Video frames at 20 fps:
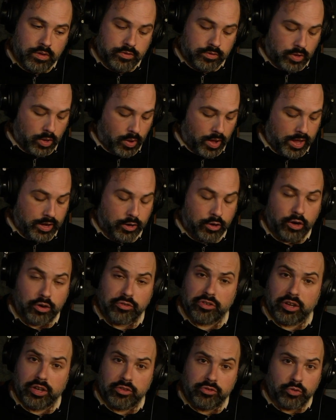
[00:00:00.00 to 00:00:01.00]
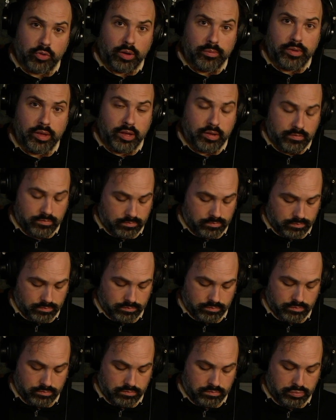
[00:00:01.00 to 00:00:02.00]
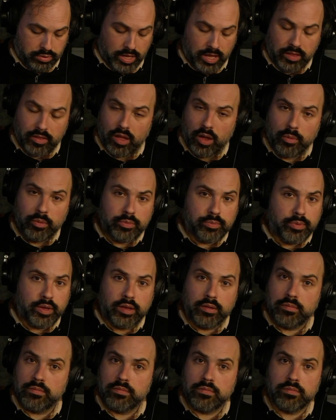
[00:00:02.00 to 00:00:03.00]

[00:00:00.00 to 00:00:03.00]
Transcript: So I encourage you to join me. Play along with me.